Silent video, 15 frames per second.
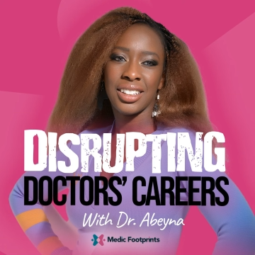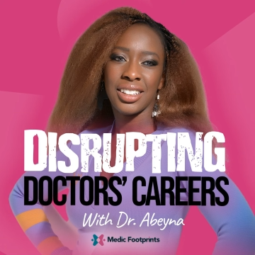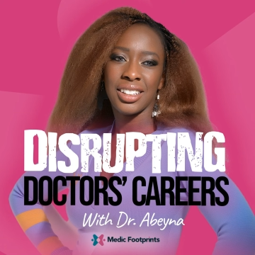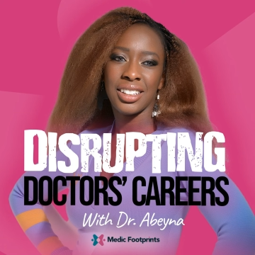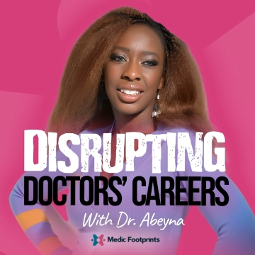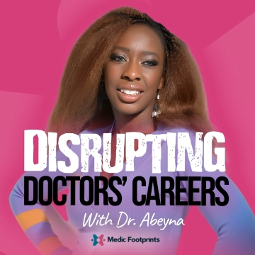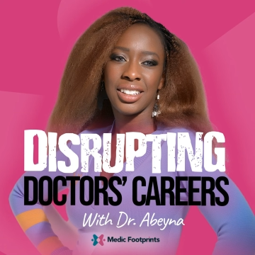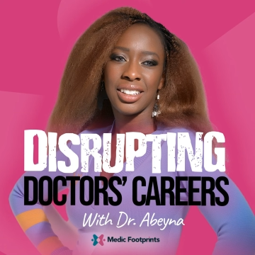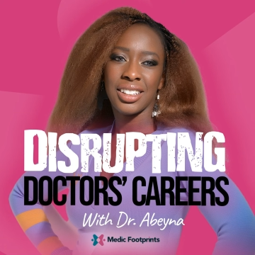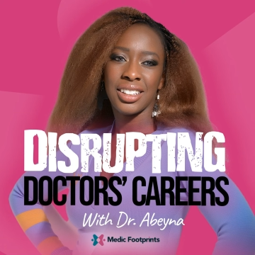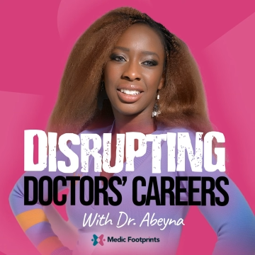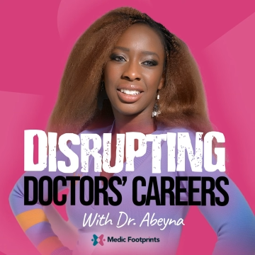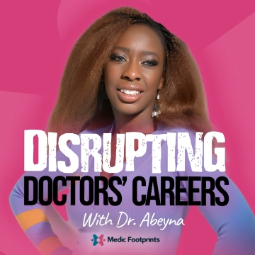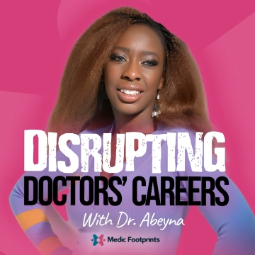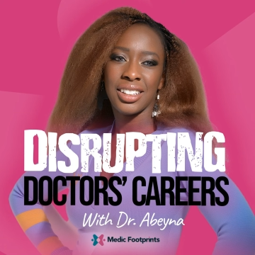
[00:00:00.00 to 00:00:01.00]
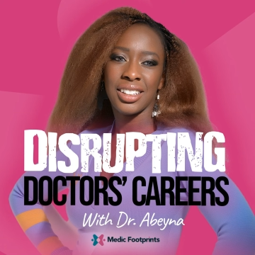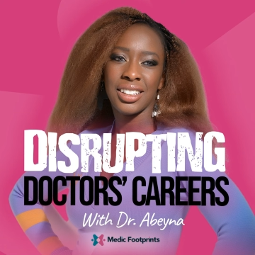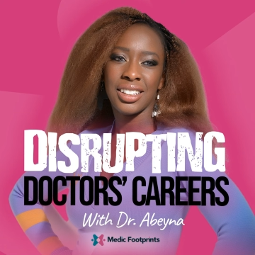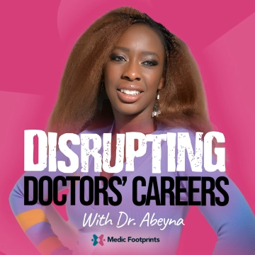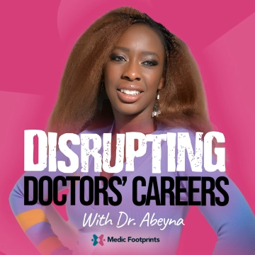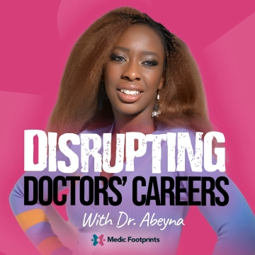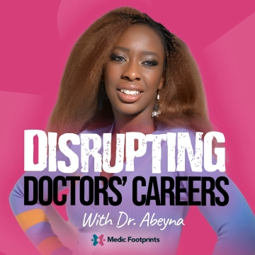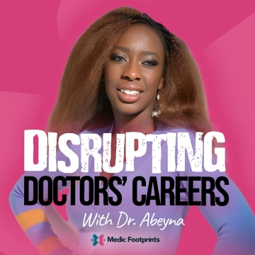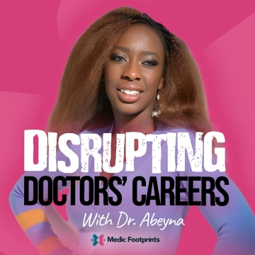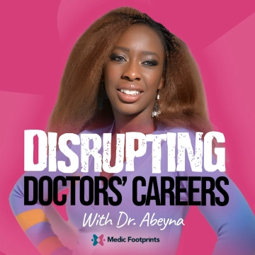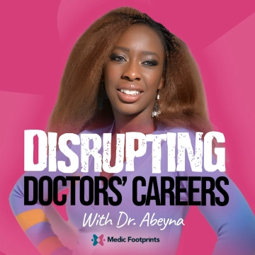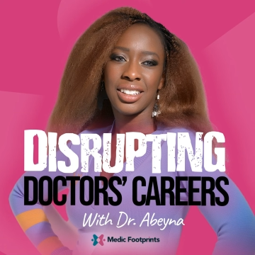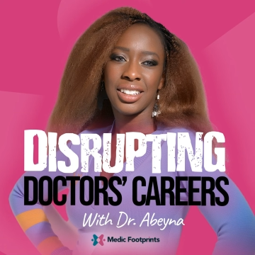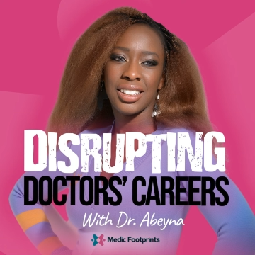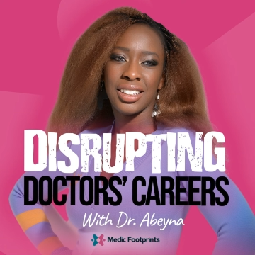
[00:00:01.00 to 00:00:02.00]

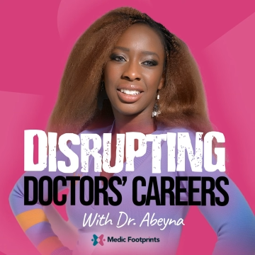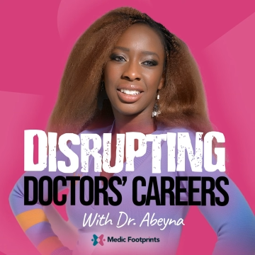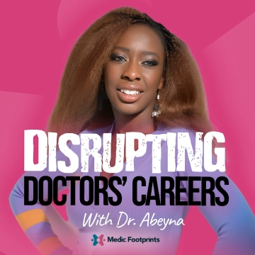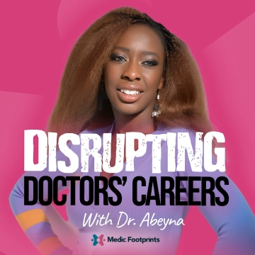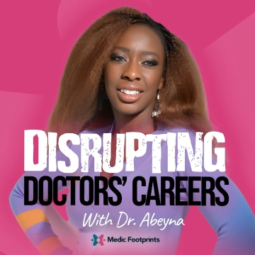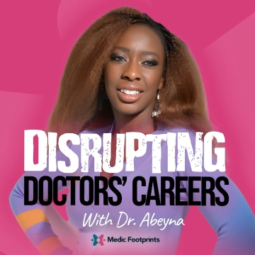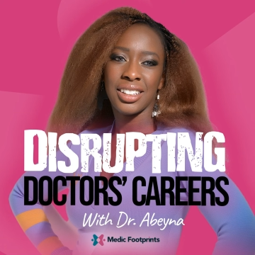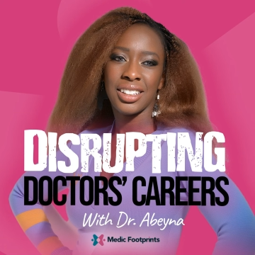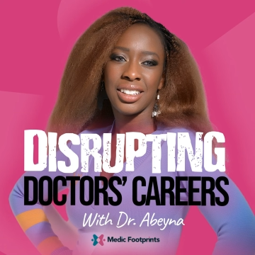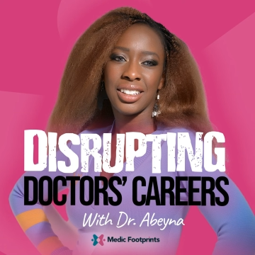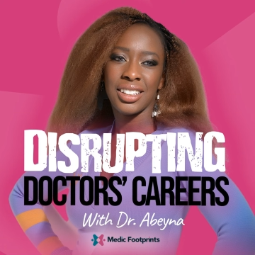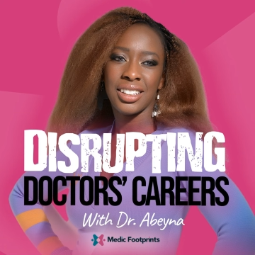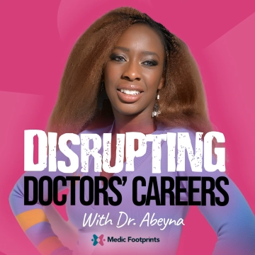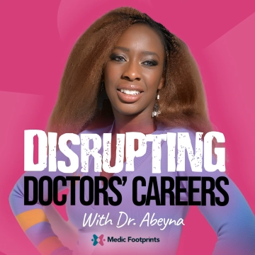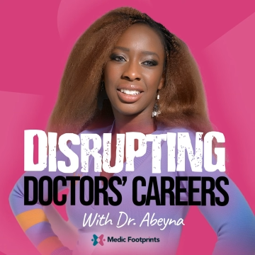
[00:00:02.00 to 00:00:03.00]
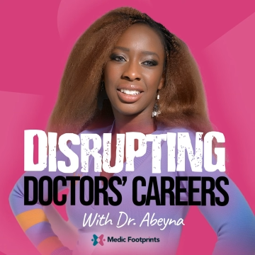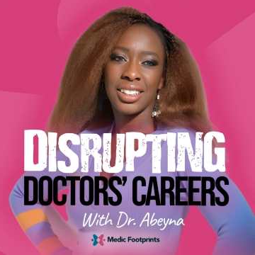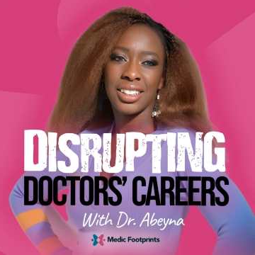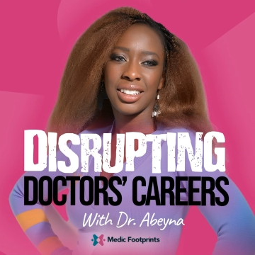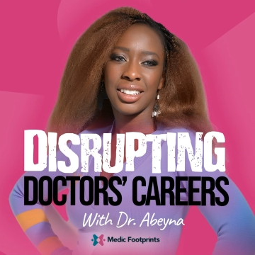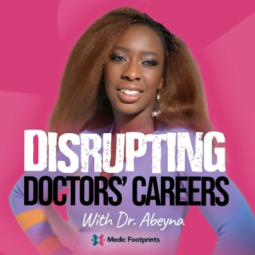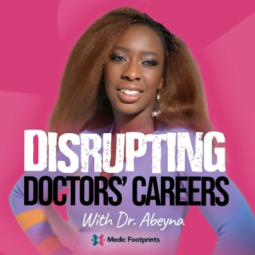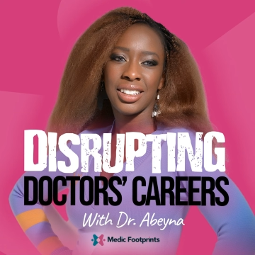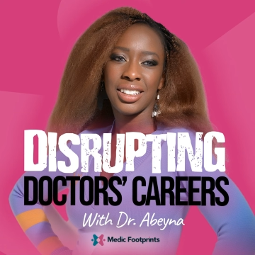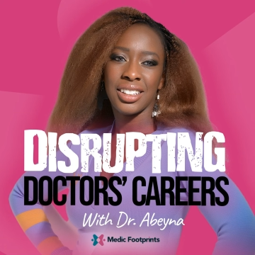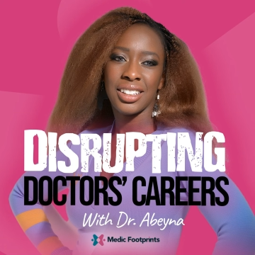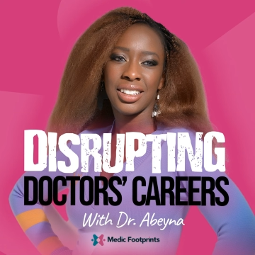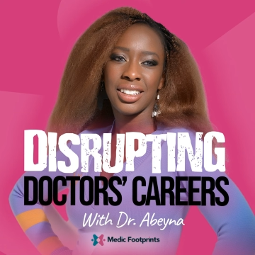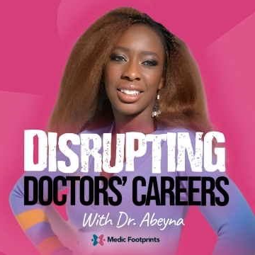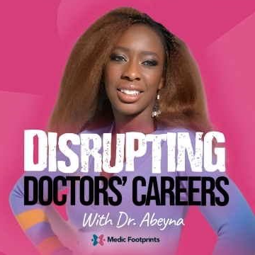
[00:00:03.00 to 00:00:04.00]

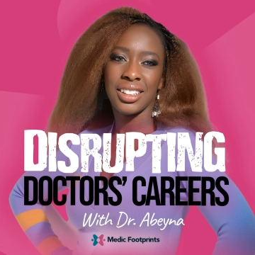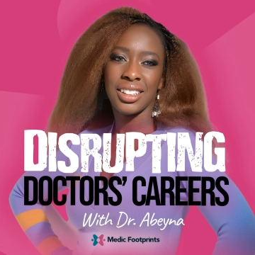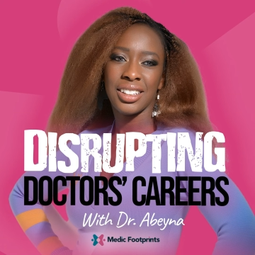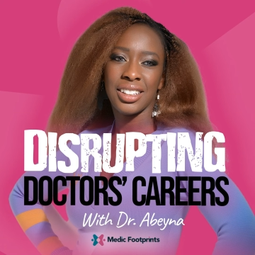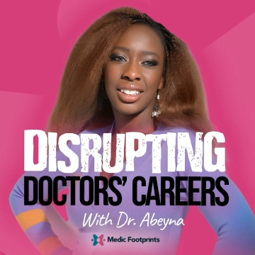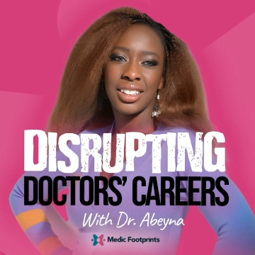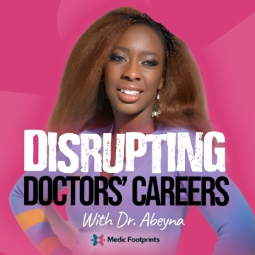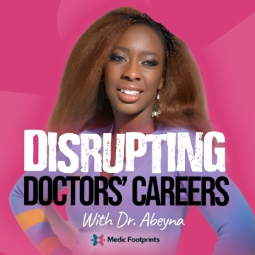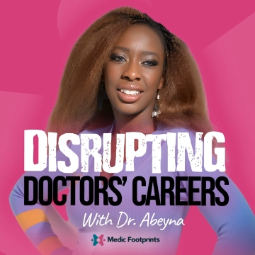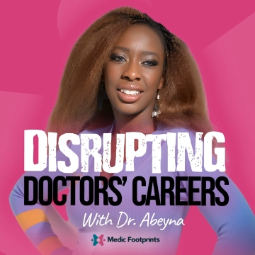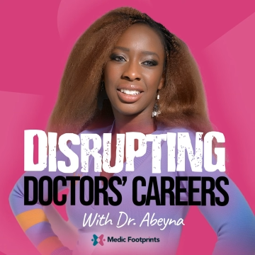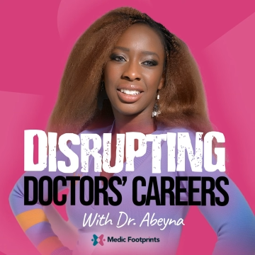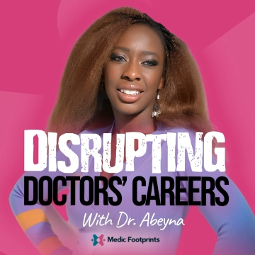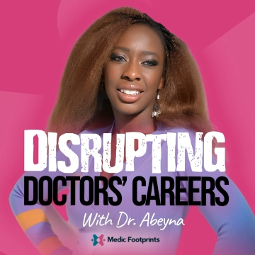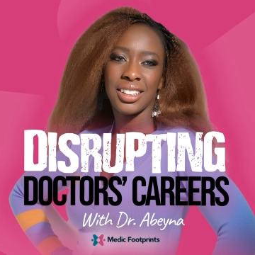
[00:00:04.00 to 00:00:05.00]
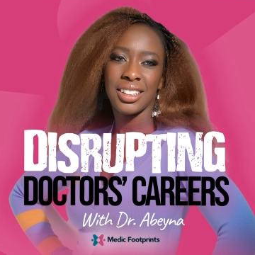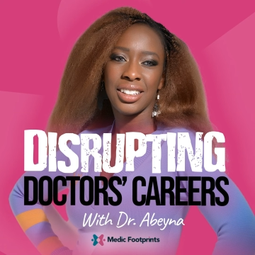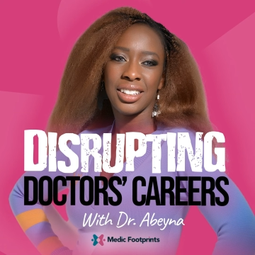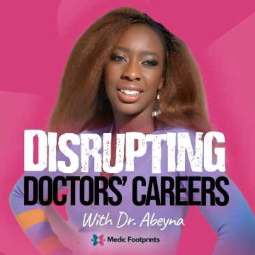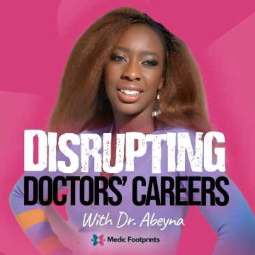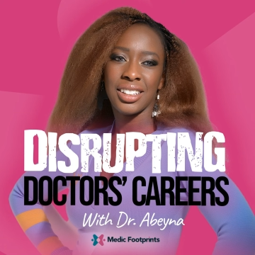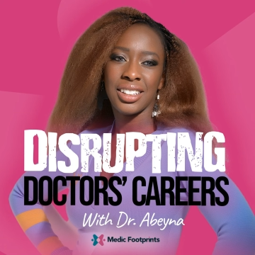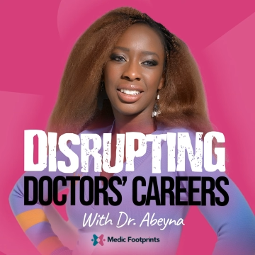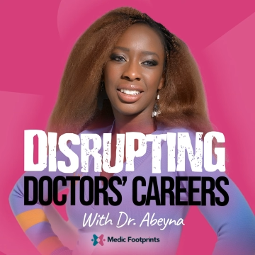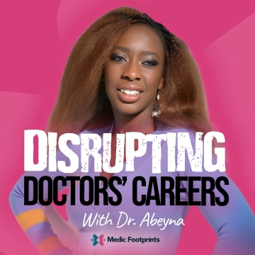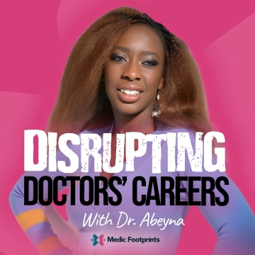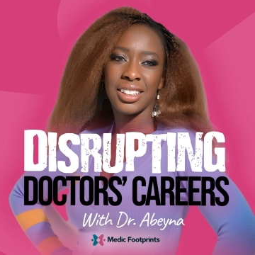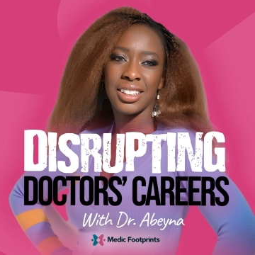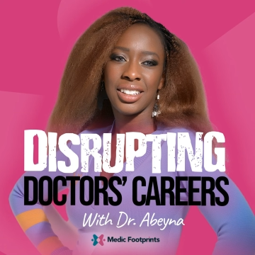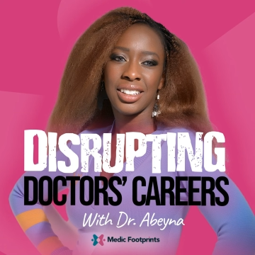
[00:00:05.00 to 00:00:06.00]

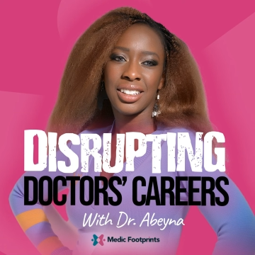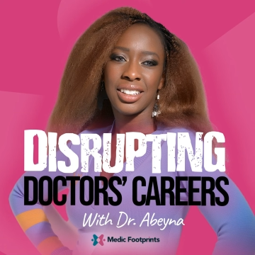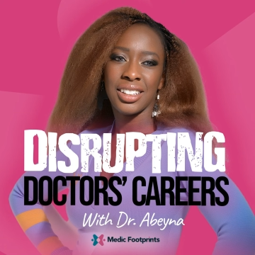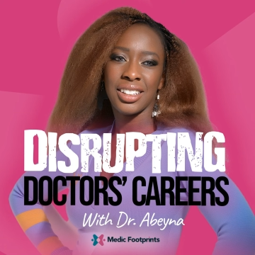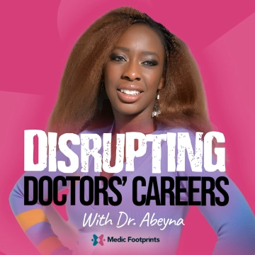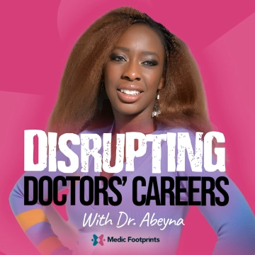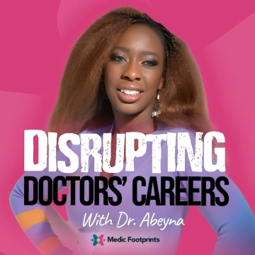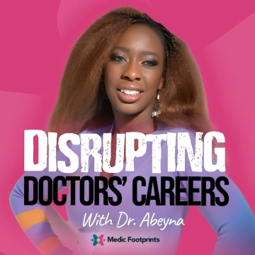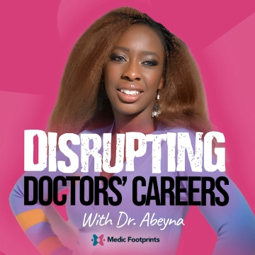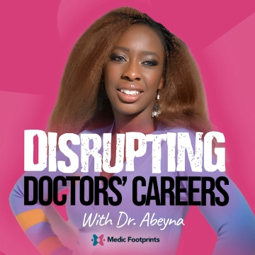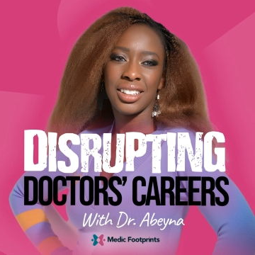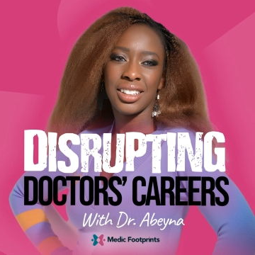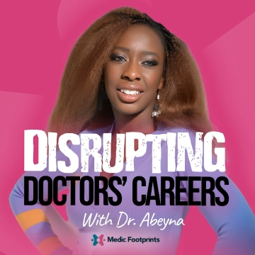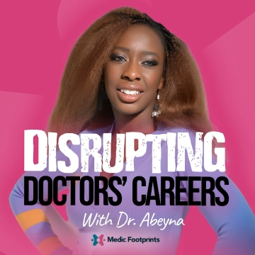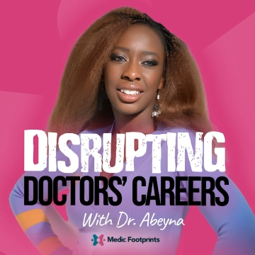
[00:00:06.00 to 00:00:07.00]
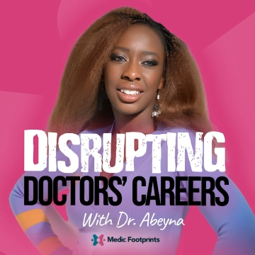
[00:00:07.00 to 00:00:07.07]
This is a still picture; no speech is visible.